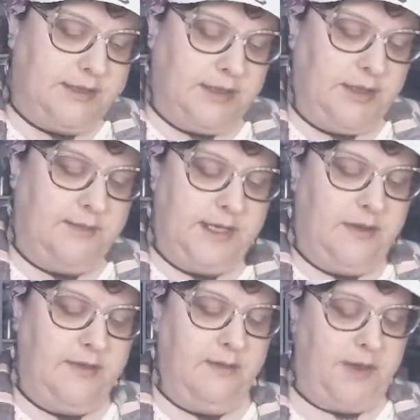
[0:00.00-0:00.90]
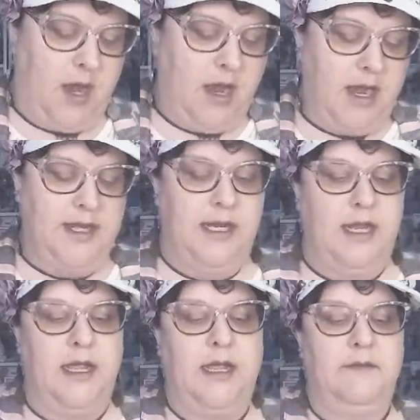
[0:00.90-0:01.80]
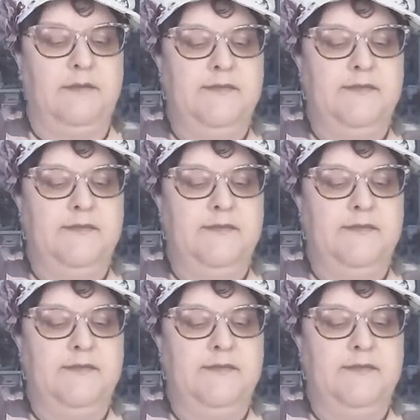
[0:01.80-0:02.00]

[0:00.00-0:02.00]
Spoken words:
a little bit on the bottom,